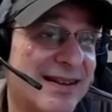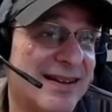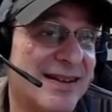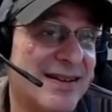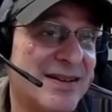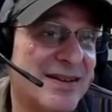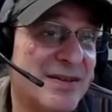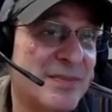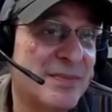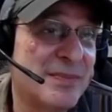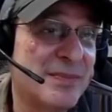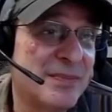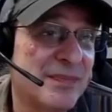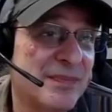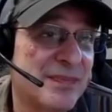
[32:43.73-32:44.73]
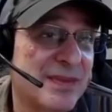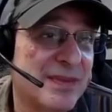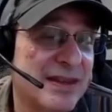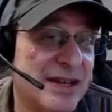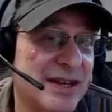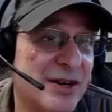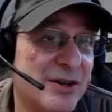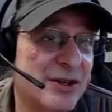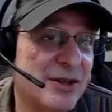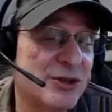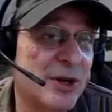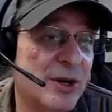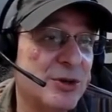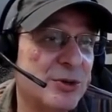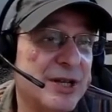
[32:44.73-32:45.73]
Um,
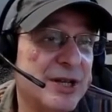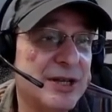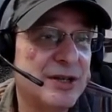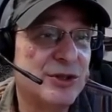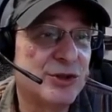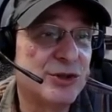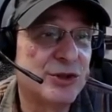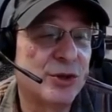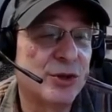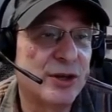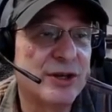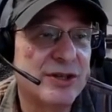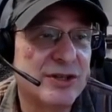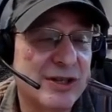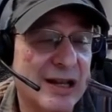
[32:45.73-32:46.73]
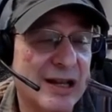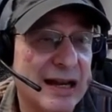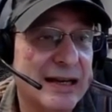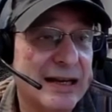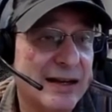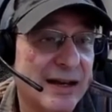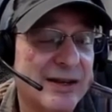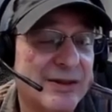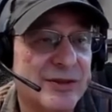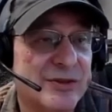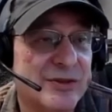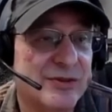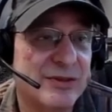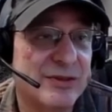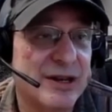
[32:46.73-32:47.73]
it's when you hear the stories like
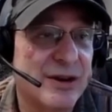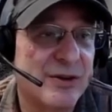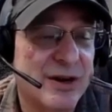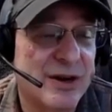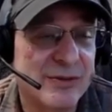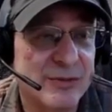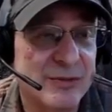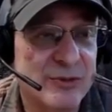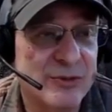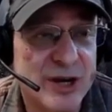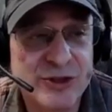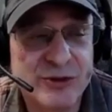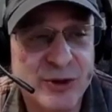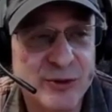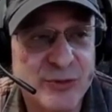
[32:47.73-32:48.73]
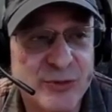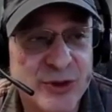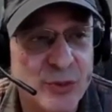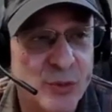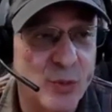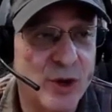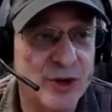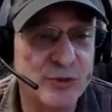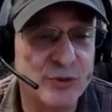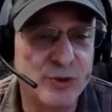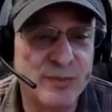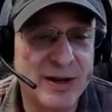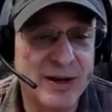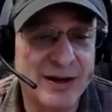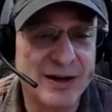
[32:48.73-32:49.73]
we retrofit one
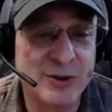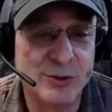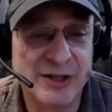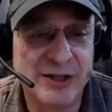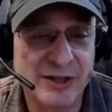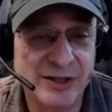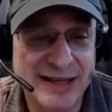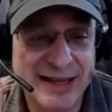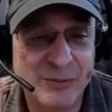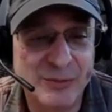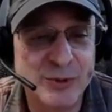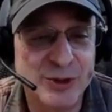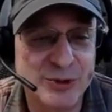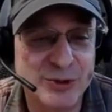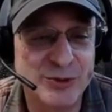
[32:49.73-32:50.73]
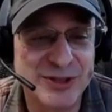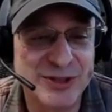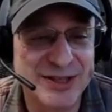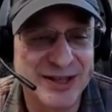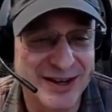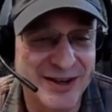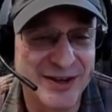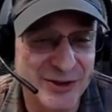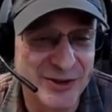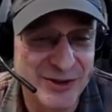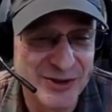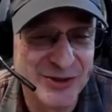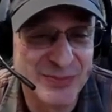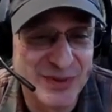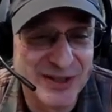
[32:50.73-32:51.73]
room, how quickly can we do the
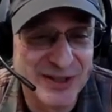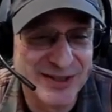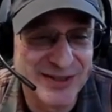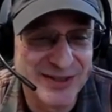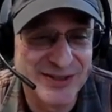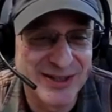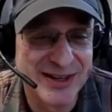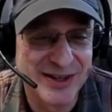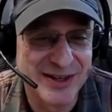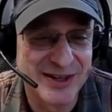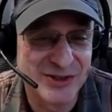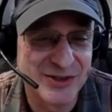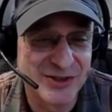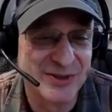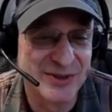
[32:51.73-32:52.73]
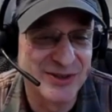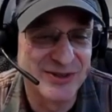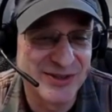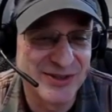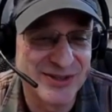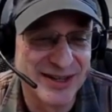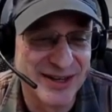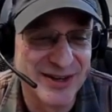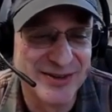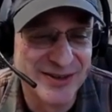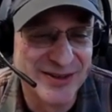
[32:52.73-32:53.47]
others because our customers,